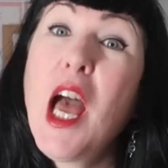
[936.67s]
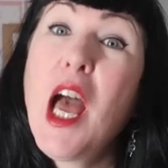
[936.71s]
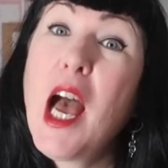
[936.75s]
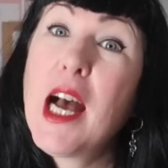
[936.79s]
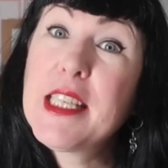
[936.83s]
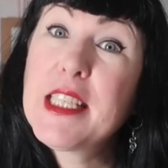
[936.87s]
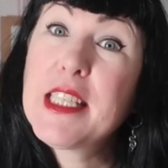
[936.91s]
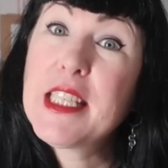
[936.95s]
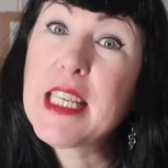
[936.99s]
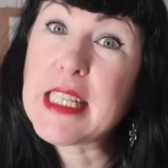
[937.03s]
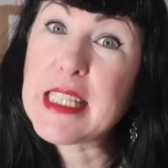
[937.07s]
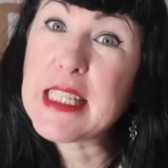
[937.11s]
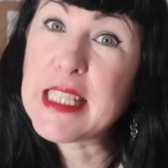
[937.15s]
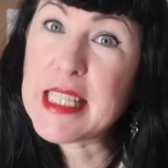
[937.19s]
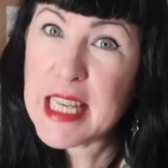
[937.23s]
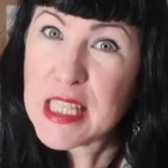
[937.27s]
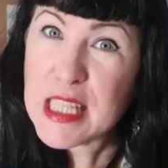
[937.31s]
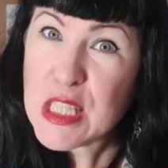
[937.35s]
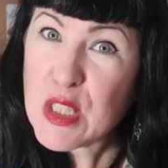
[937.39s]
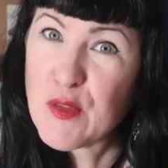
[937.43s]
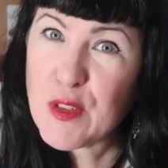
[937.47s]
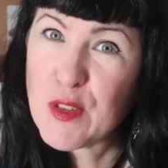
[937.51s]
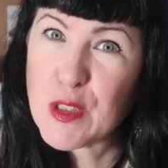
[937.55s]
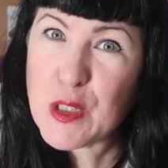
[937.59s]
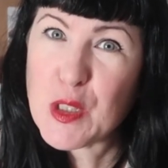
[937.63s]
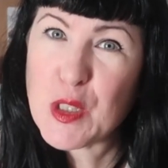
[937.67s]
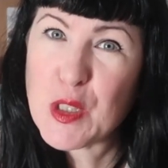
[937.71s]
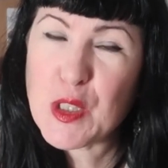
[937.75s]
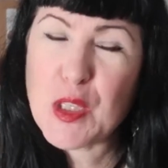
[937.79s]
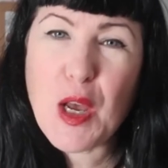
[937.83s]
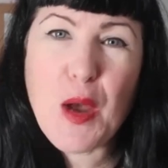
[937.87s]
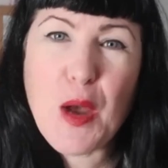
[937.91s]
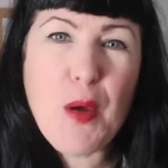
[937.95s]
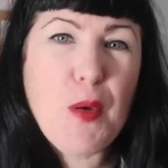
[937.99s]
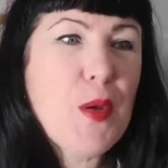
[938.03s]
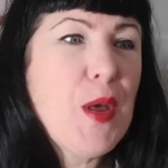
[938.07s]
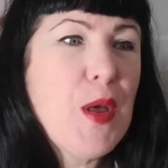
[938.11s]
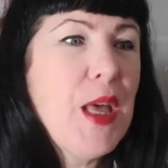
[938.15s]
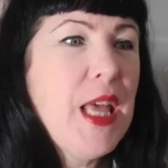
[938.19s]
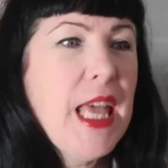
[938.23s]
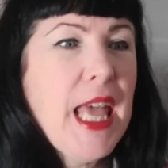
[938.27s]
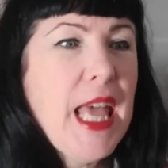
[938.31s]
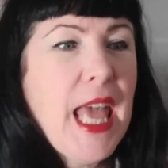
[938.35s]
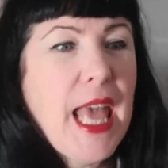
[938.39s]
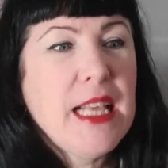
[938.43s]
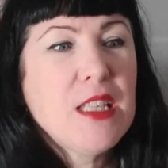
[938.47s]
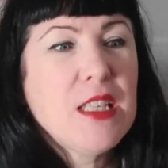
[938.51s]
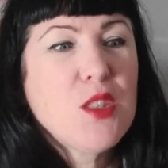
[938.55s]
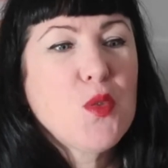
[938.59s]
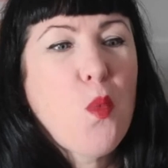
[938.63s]
a successful sew.
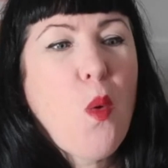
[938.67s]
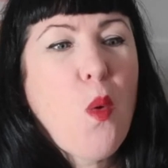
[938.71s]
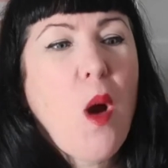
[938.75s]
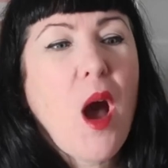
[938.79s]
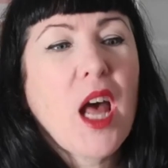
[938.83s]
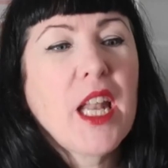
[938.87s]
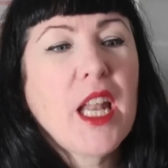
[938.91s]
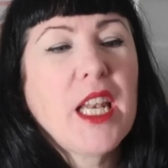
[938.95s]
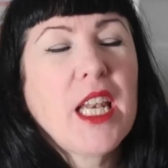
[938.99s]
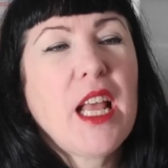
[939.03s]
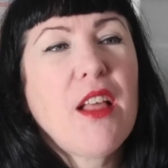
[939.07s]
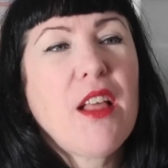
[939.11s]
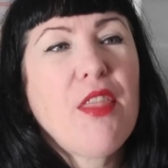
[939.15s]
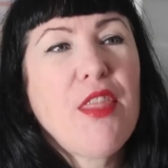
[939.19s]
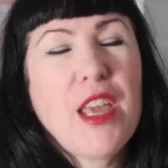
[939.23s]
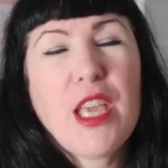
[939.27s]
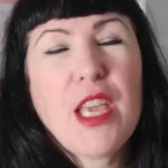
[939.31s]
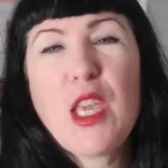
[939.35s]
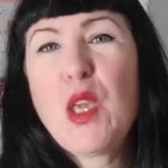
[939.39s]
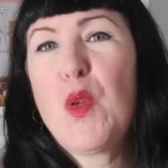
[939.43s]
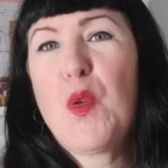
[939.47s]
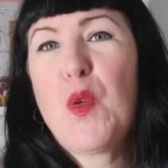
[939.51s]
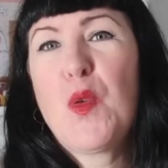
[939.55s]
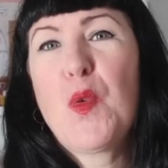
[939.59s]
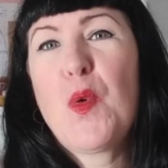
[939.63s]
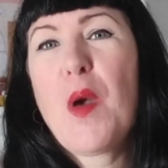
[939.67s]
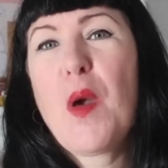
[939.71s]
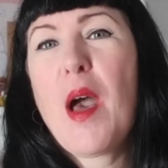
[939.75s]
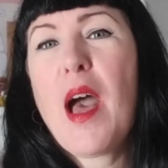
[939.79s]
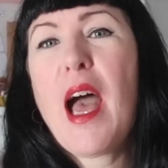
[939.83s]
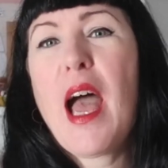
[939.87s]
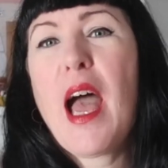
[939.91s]
It's one that you